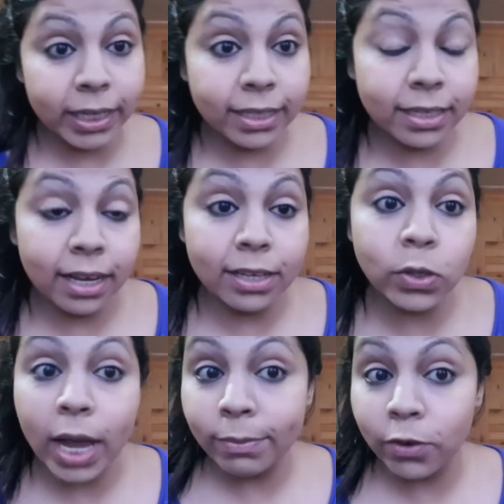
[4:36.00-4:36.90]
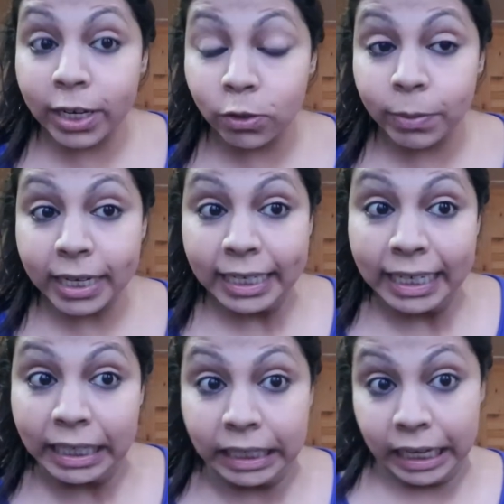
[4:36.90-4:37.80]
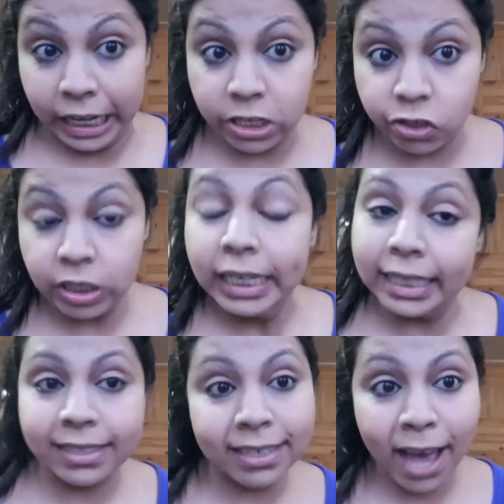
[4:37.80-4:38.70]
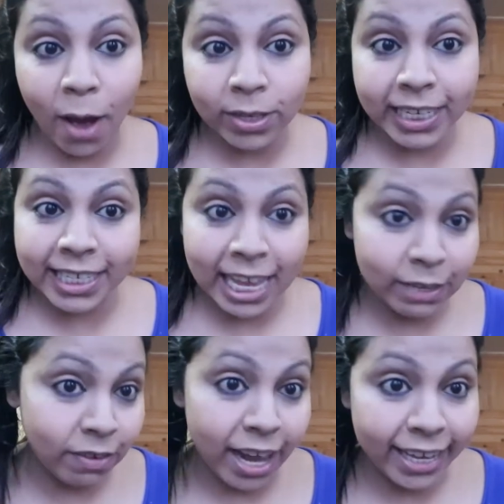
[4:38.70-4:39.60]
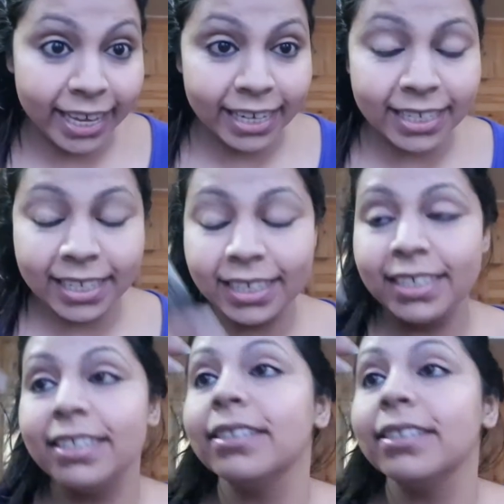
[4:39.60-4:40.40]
Okay, so I'm trying to make it a little edgy. Let's see how successful I get in it.